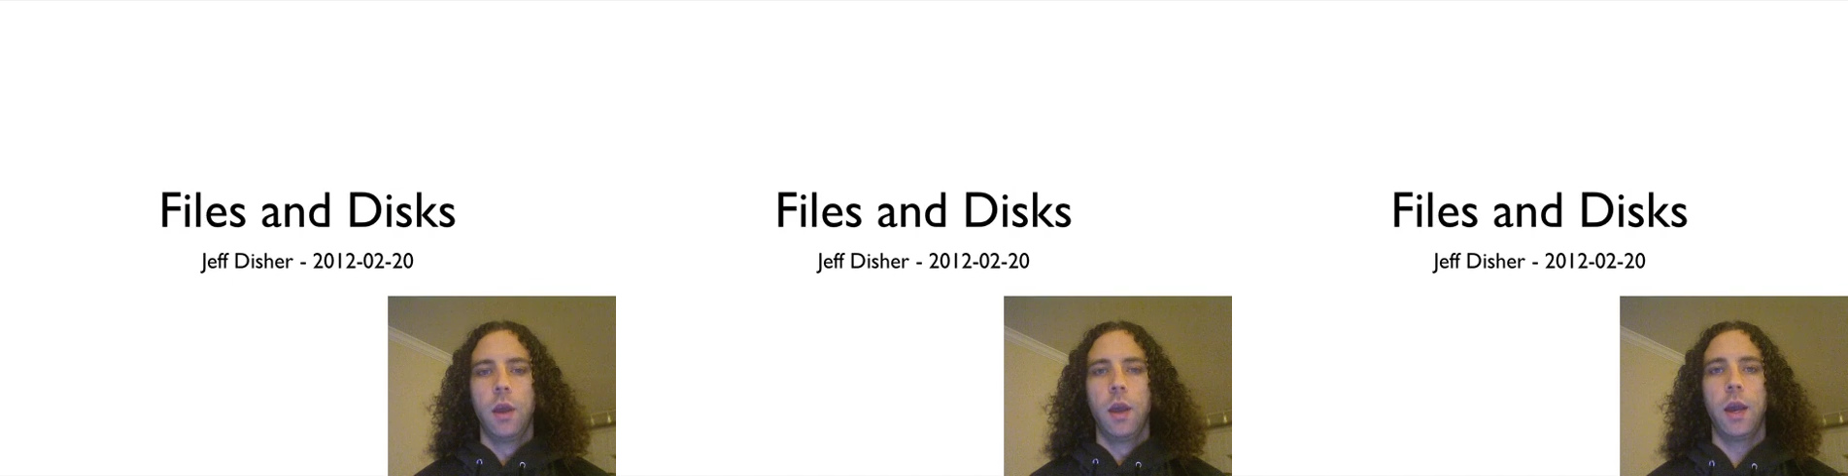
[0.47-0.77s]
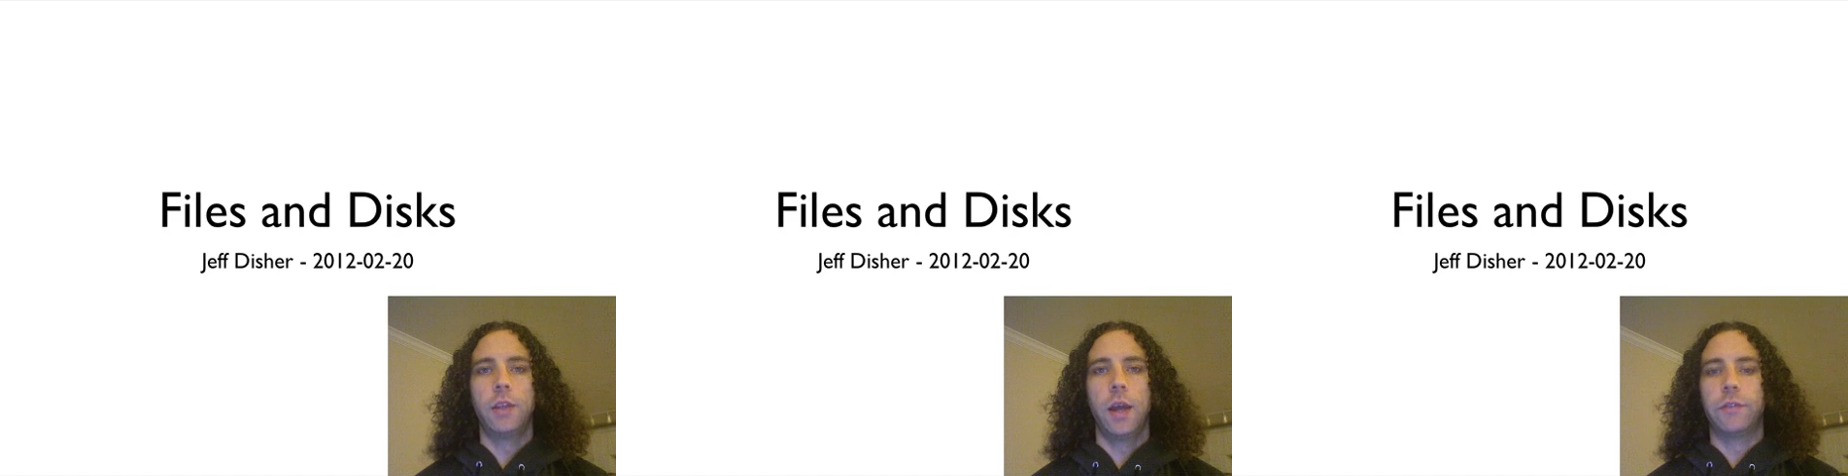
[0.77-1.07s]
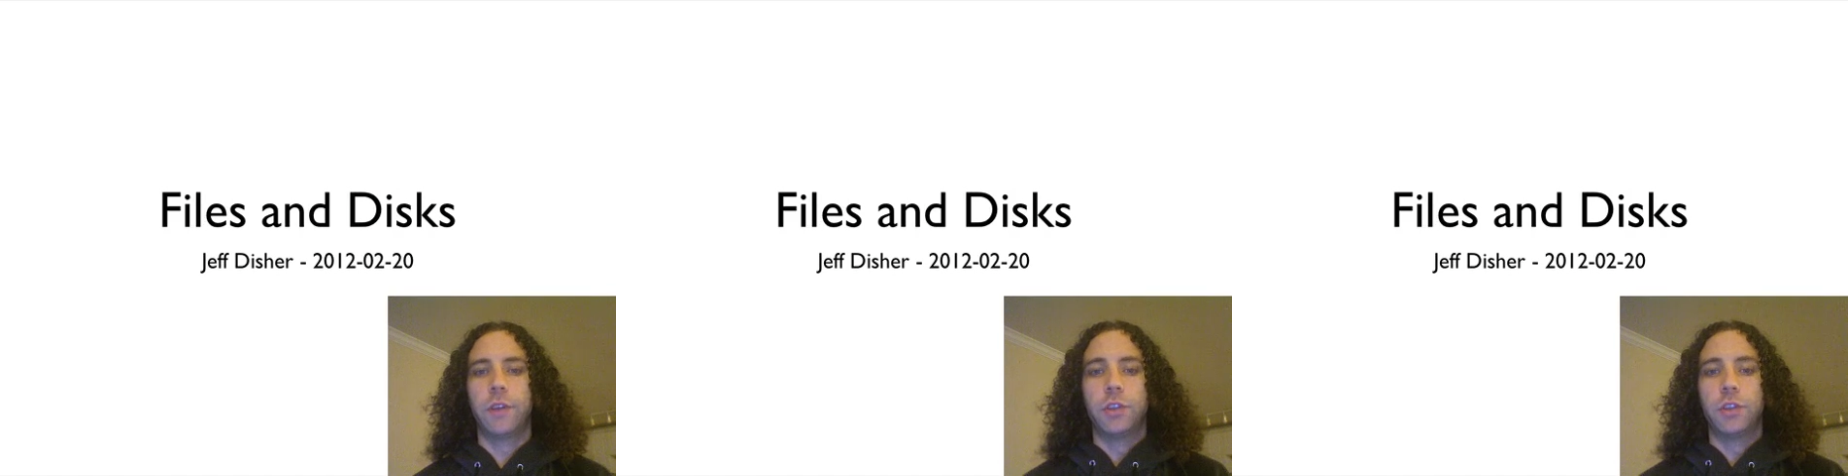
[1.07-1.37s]
Hi,
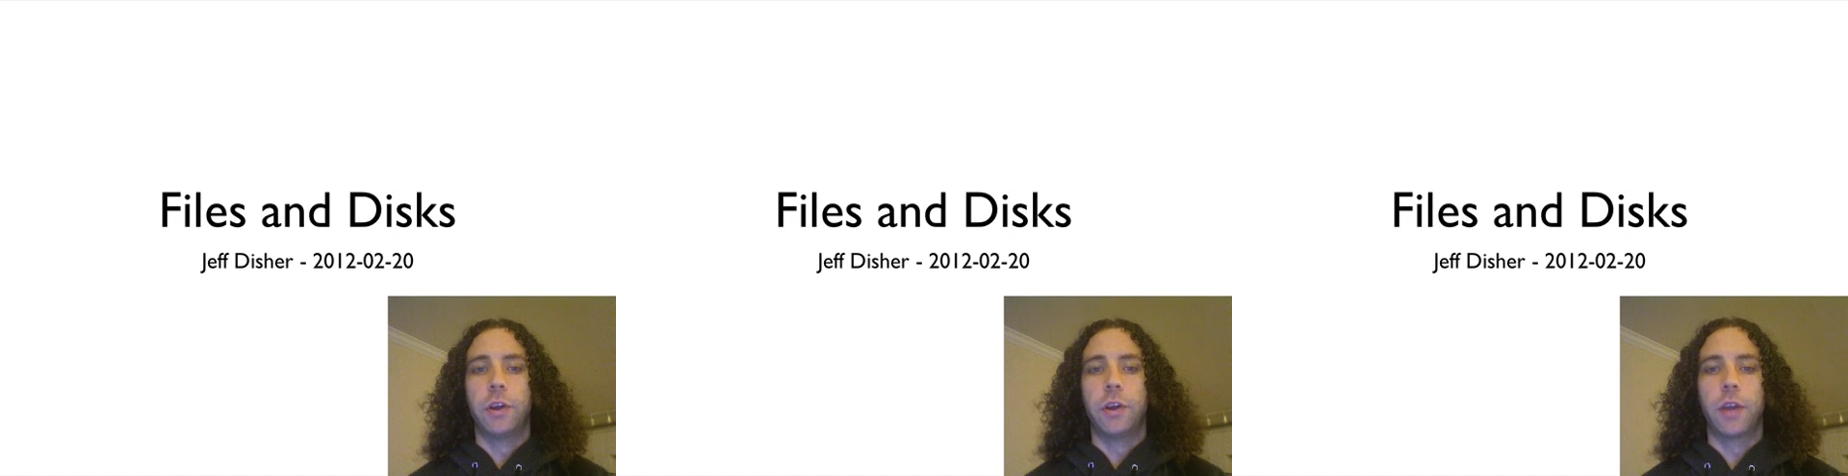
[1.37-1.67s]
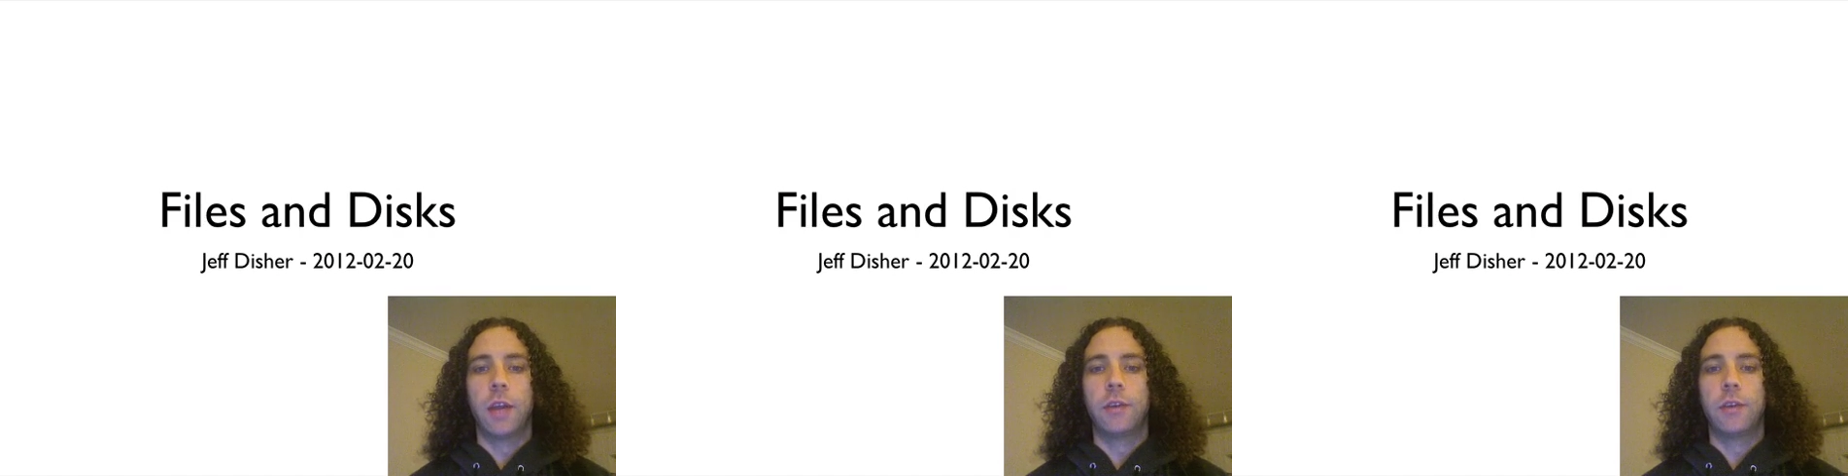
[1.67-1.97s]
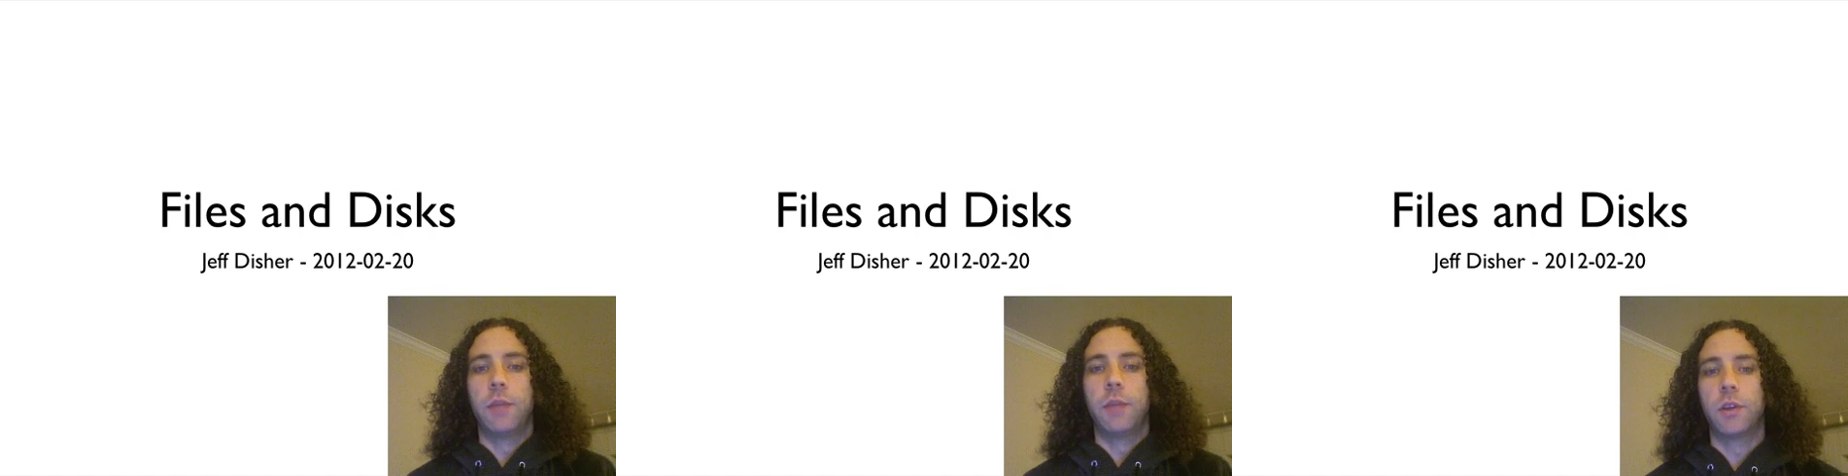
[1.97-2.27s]
Jeff Disher here again. Today
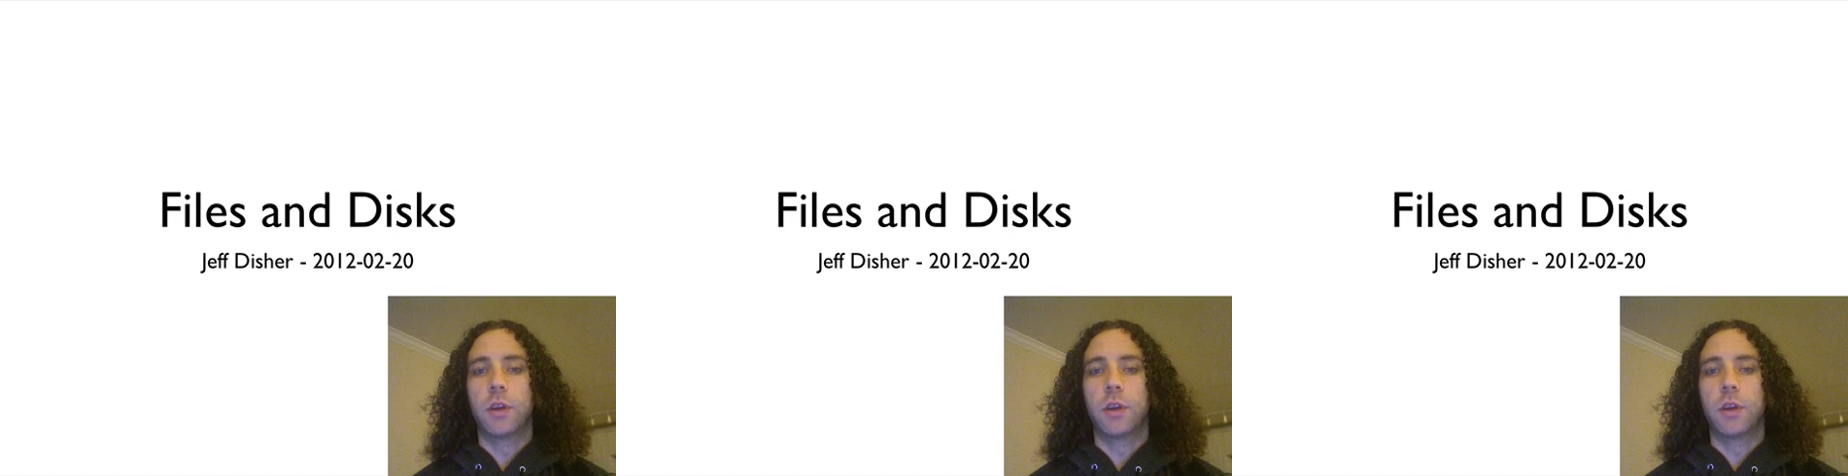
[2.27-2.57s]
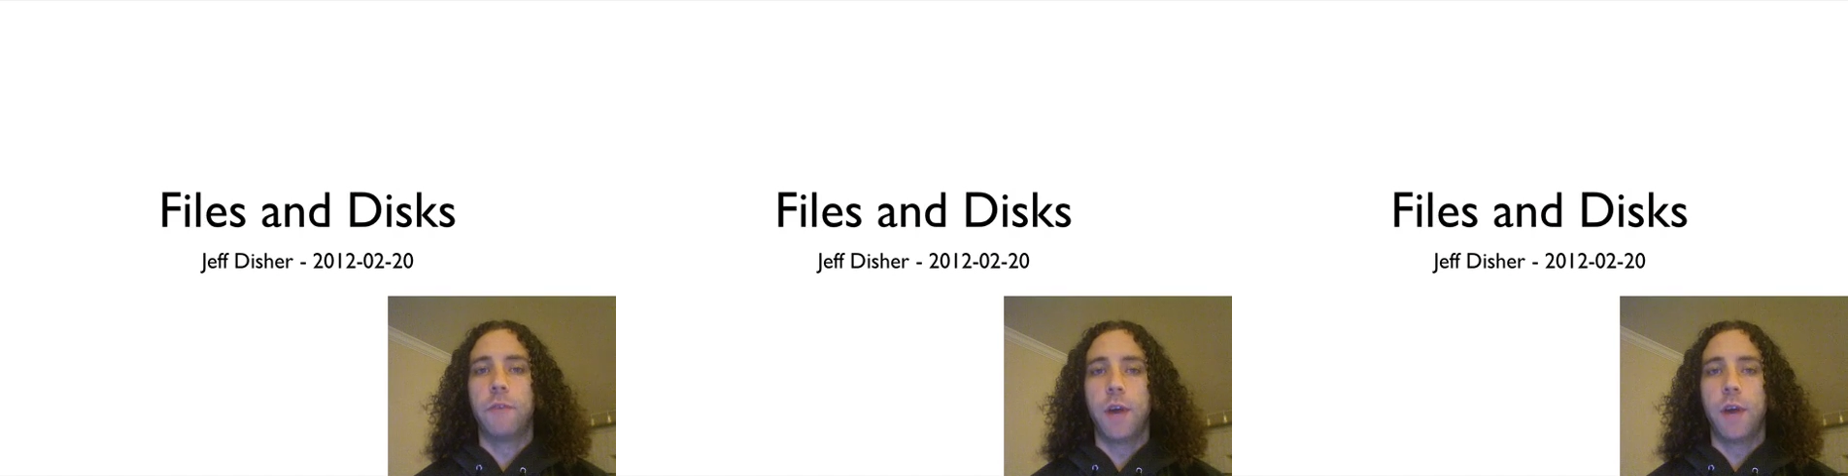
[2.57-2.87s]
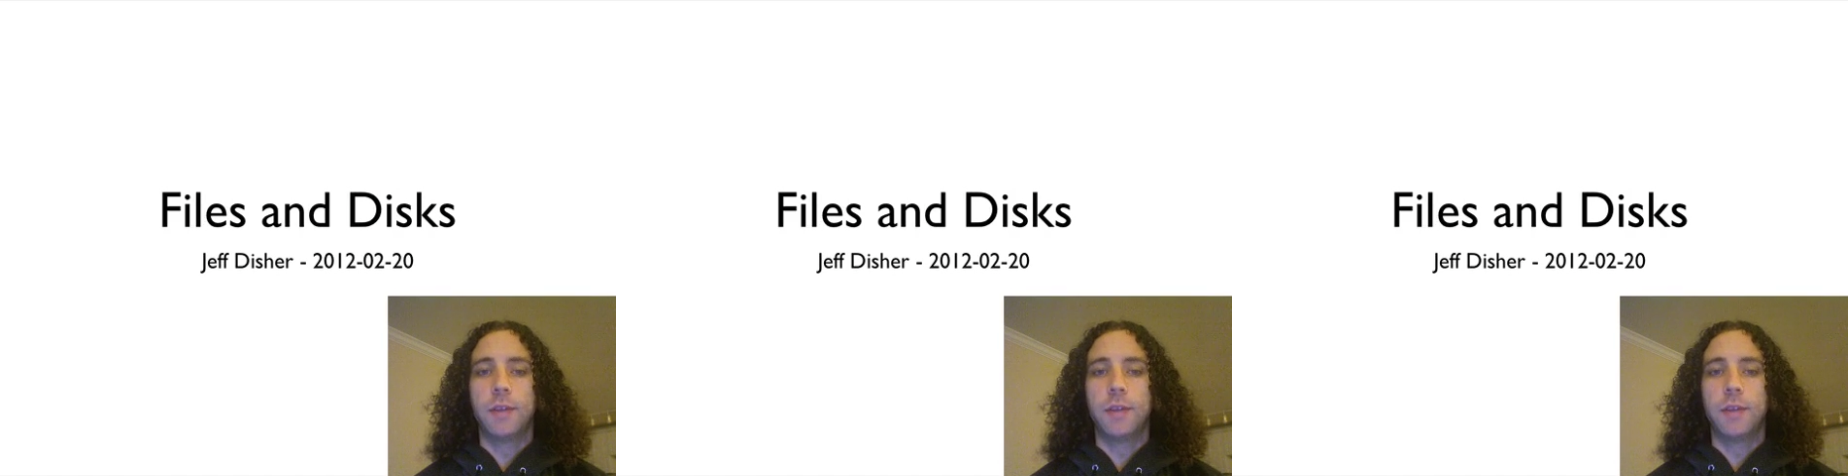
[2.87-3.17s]
I'm going to talk about
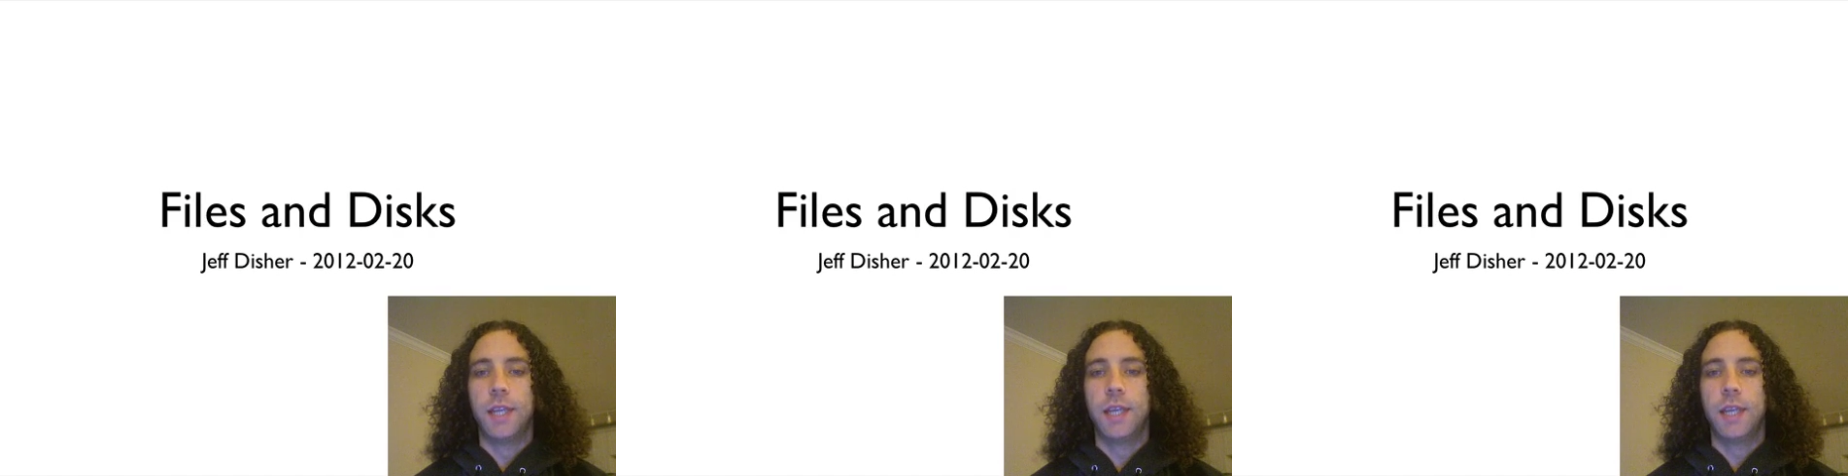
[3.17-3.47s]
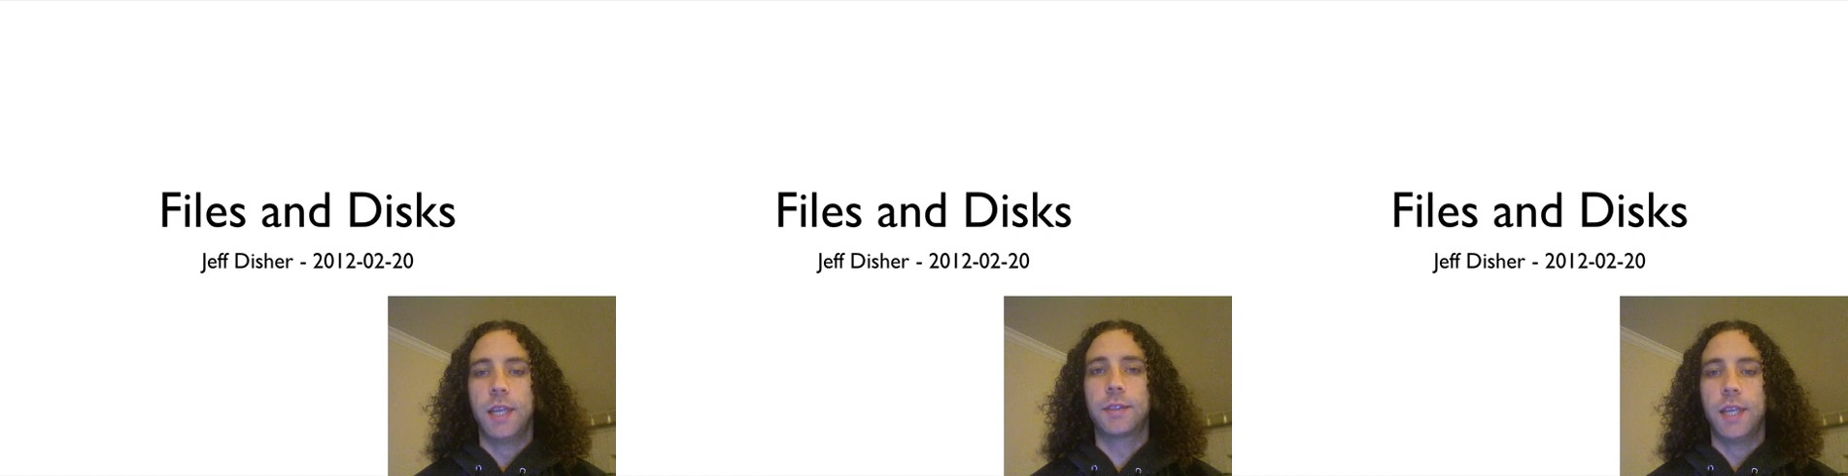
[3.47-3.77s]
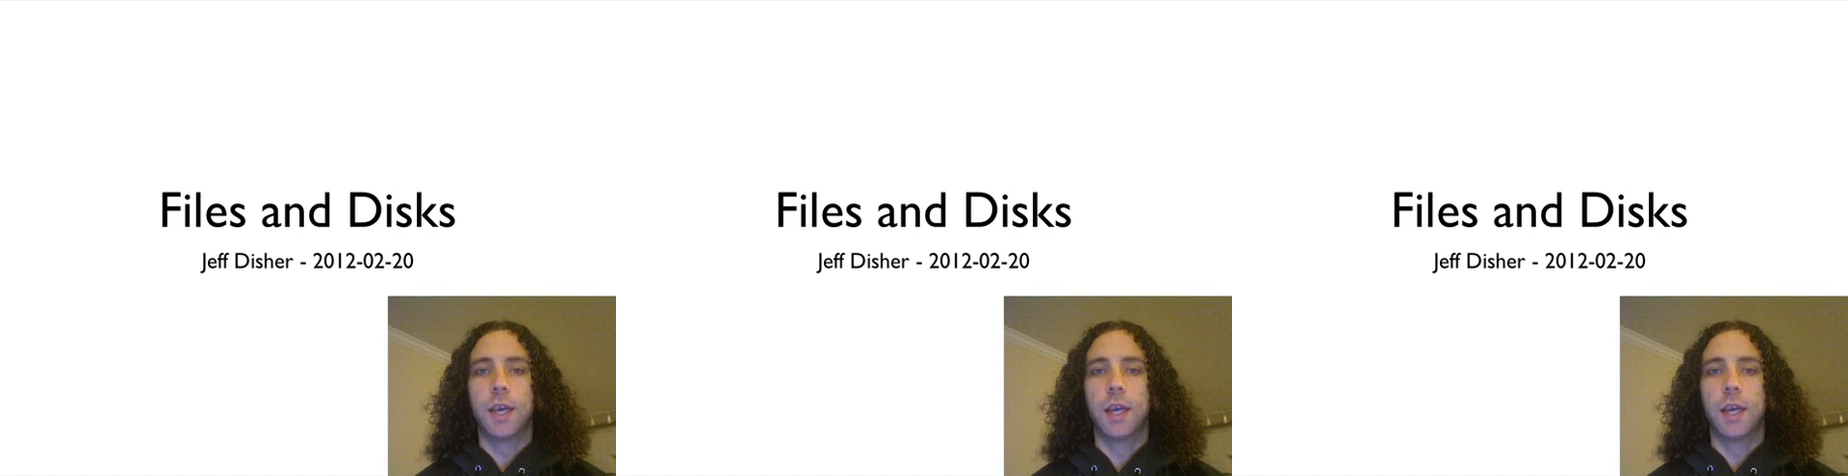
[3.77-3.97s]
files and disks.